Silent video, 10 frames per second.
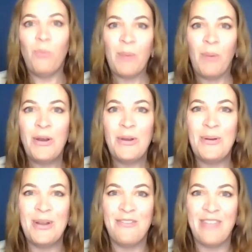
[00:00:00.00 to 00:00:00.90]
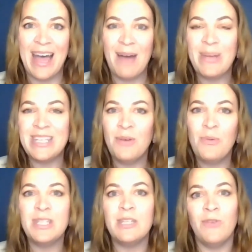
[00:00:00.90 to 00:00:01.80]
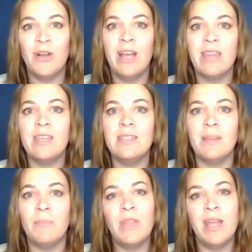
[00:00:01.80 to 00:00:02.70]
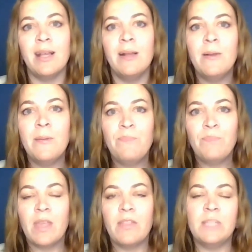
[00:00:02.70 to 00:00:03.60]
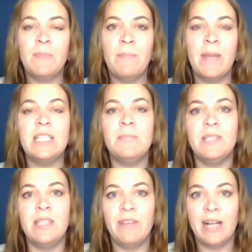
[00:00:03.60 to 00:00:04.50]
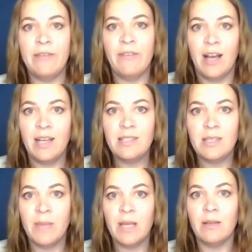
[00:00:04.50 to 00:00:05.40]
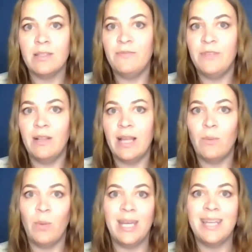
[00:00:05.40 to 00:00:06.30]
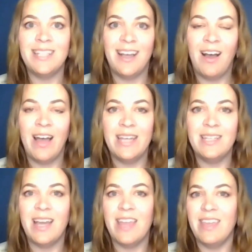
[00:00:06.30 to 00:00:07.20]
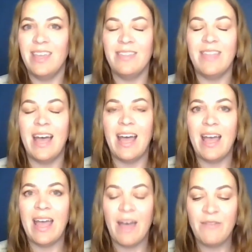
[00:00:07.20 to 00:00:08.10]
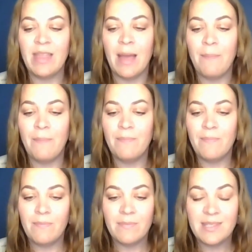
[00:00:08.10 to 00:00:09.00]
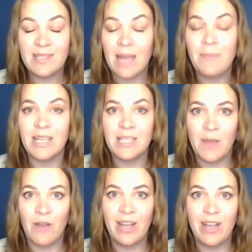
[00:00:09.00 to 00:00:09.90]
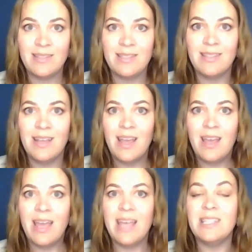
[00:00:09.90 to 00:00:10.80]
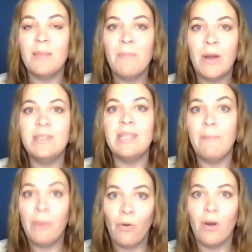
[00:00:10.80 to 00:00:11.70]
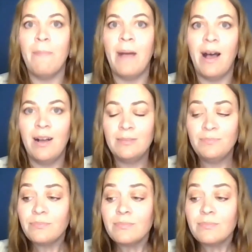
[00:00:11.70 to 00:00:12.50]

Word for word: we want all of that. We don't want to feel like there's something that's been made specifically for us to make us feel like we need to hide. I think that having that same experience is the most important part